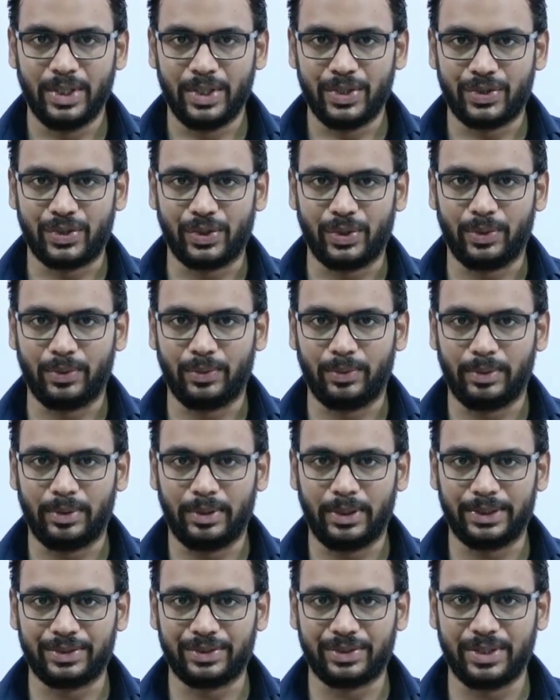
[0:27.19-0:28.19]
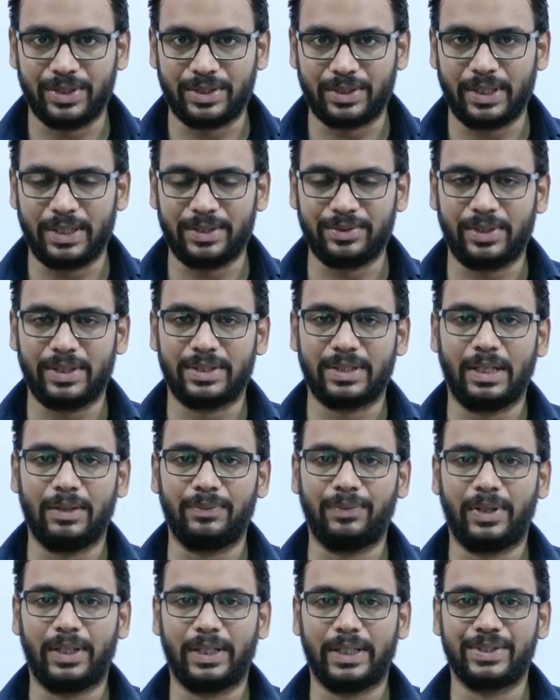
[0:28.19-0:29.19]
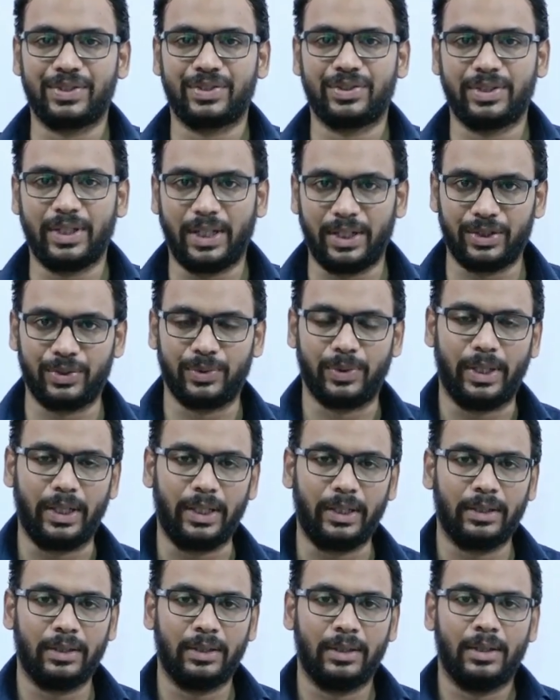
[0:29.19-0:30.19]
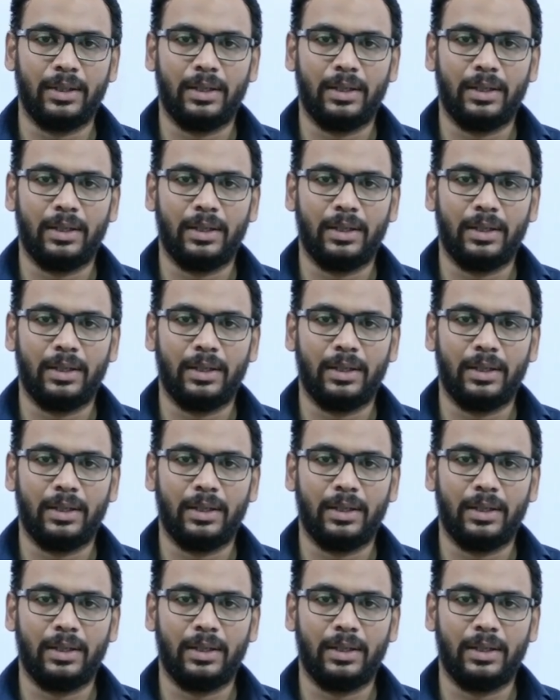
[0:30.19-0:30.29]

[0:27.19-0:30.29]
So let's discuss SLFRS 10 today